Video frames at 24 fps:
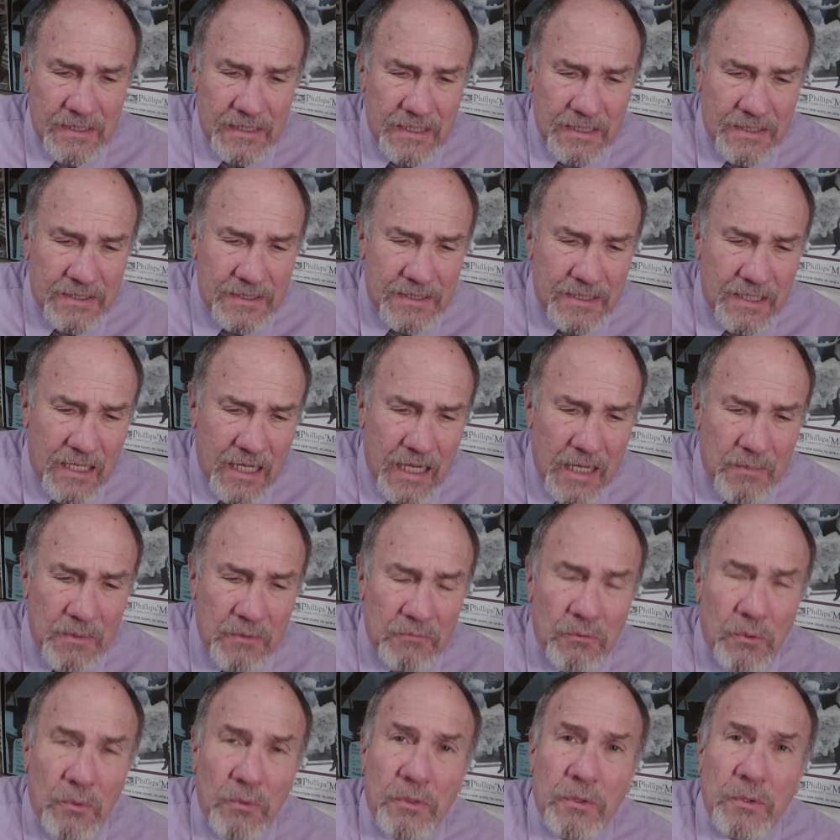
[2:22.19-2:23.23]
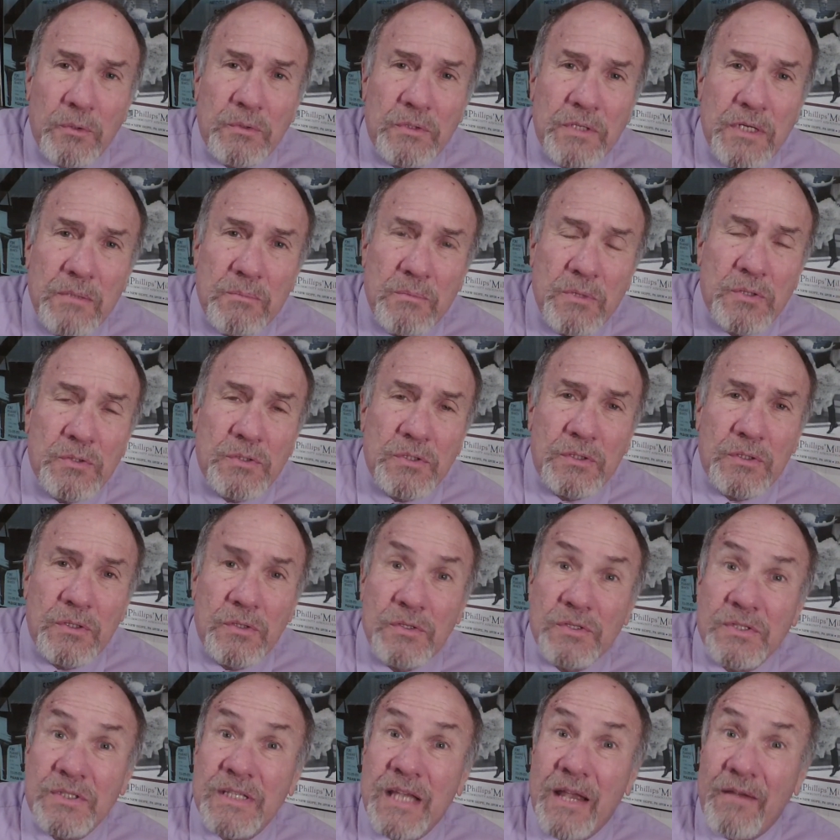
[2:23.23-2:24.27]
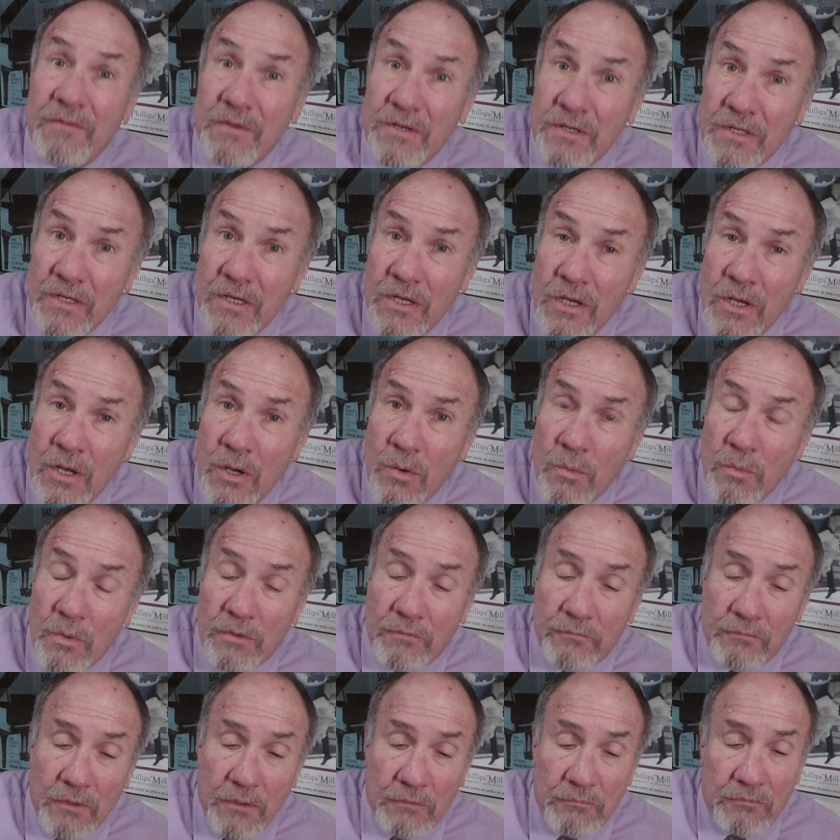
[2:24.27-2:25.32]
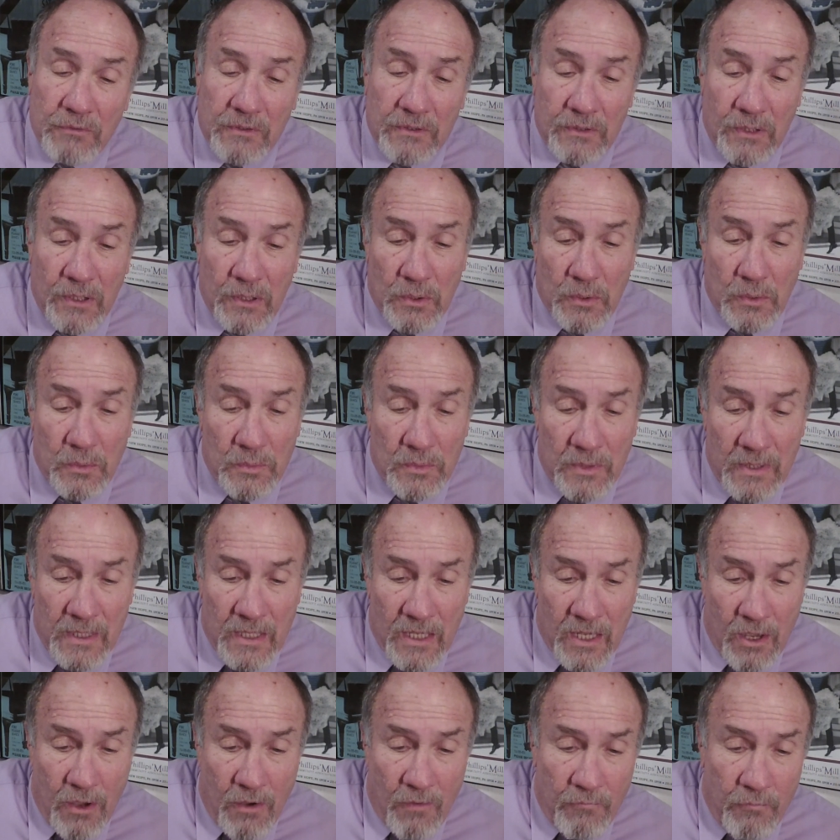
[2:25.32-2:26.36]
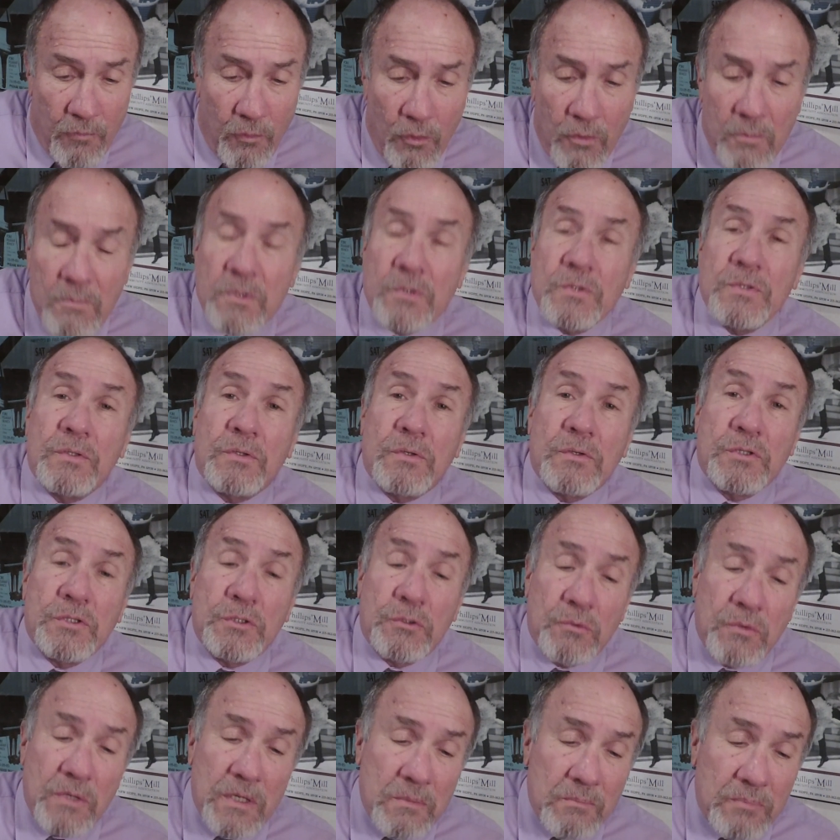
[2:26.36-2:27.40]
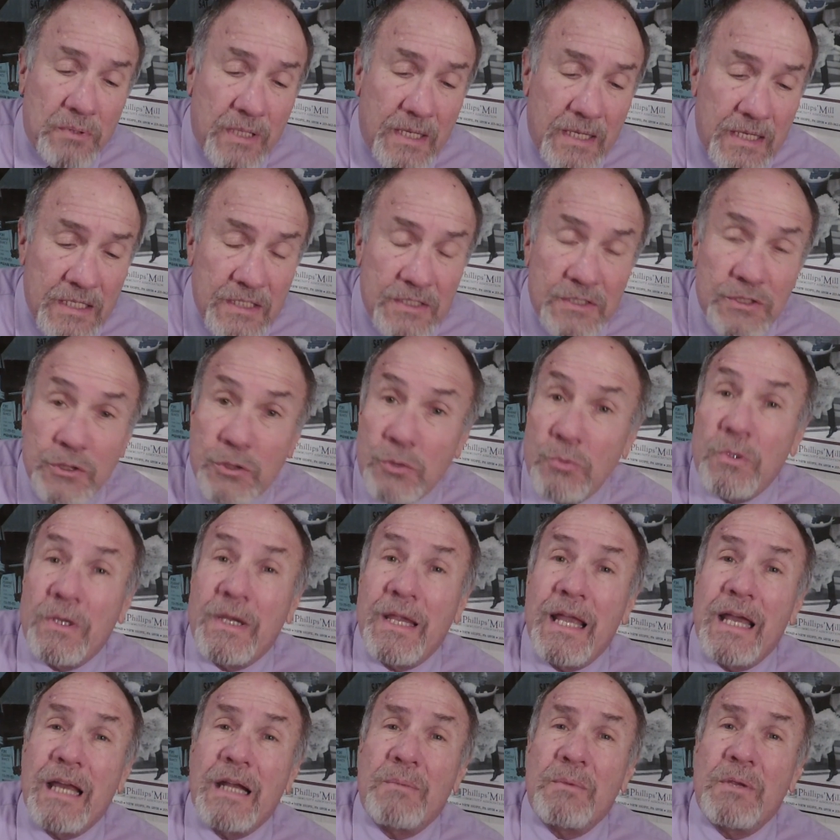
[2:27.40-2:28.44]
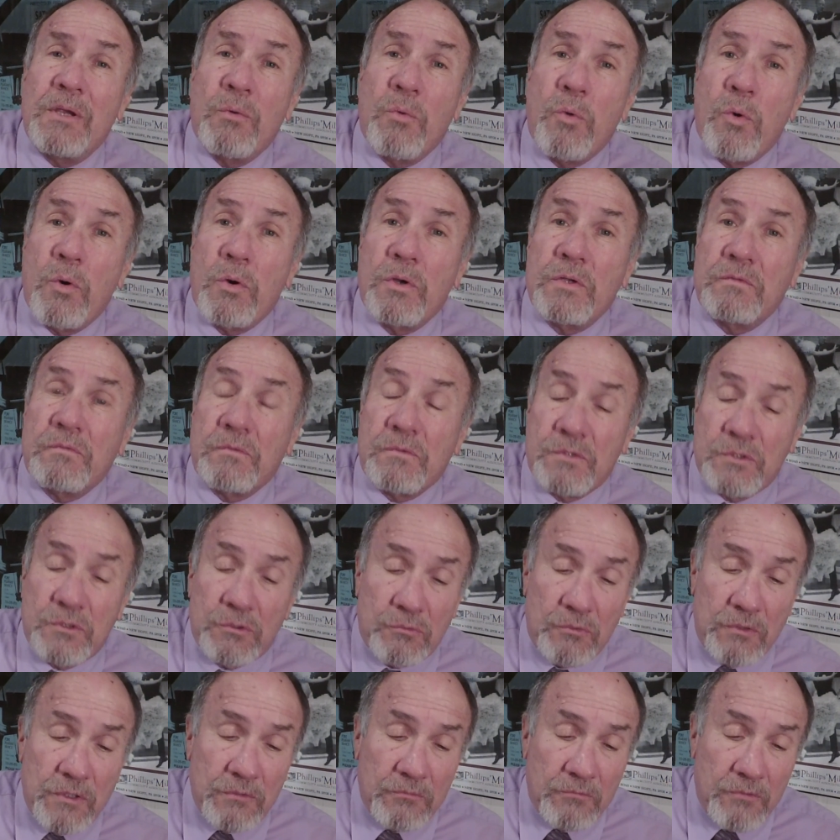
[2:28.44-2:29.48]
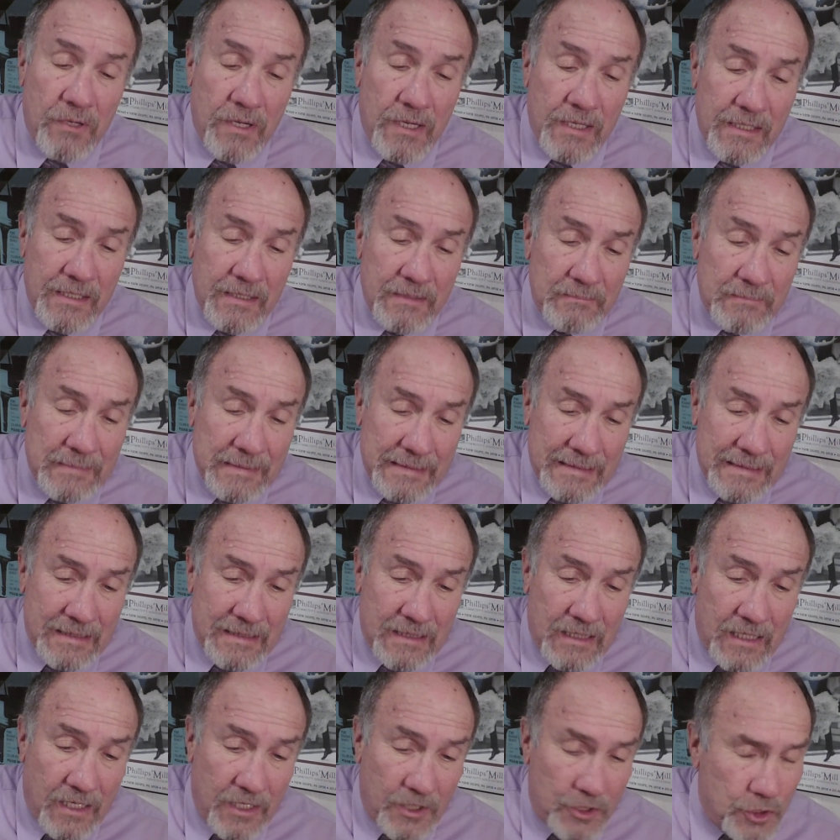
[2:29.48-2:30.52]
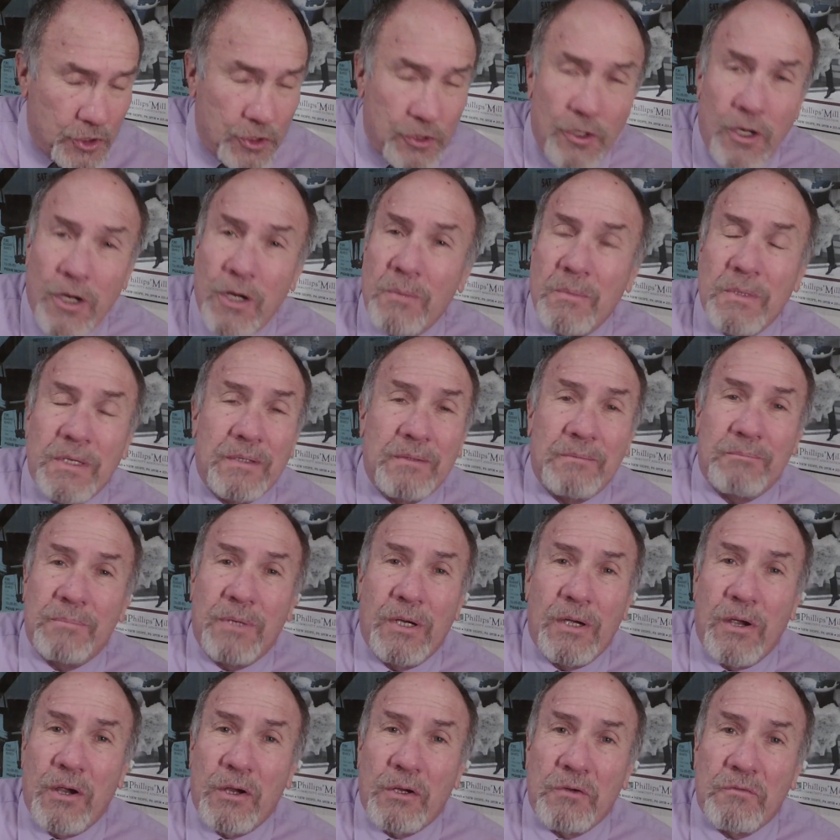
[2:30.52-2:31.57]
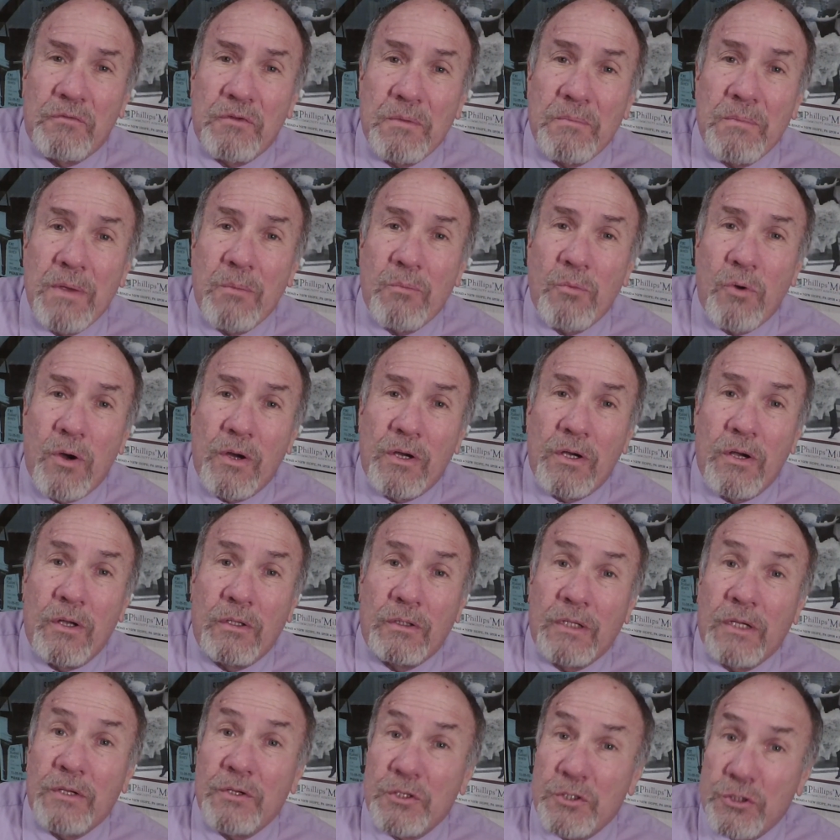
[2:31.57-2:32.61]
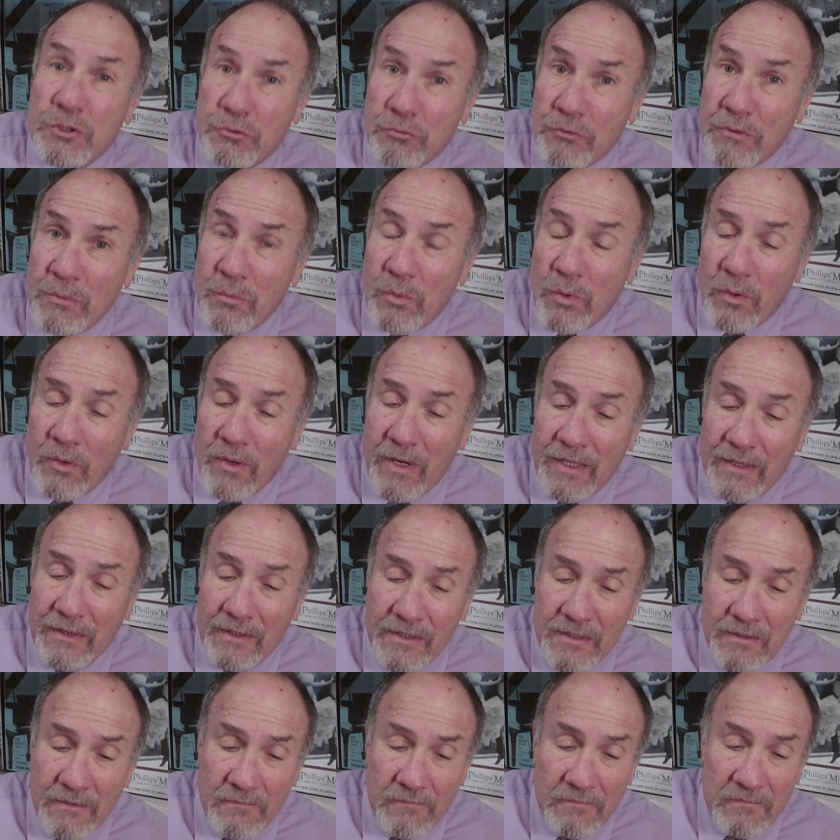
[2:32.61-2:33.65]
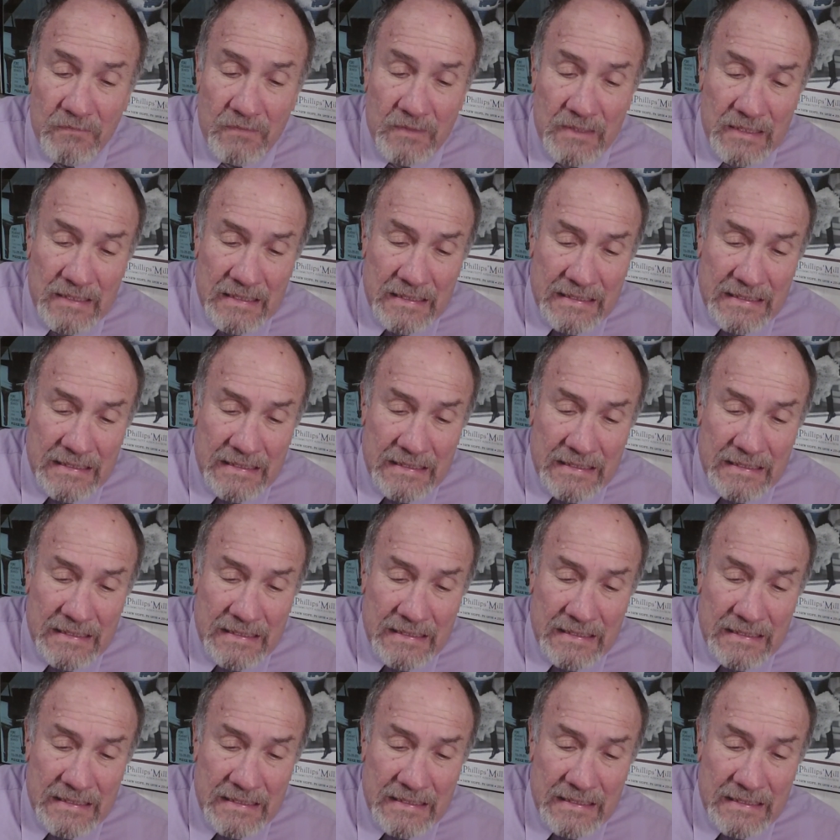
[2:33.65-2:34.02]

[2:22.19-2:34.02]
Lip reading: In his time, he wrote 13 musicals, 7 with Frederick Lowe, 4 musical screenplays, 2 Academy Awards for screenwriting, a charming biography memoir called On the Street Where I Live,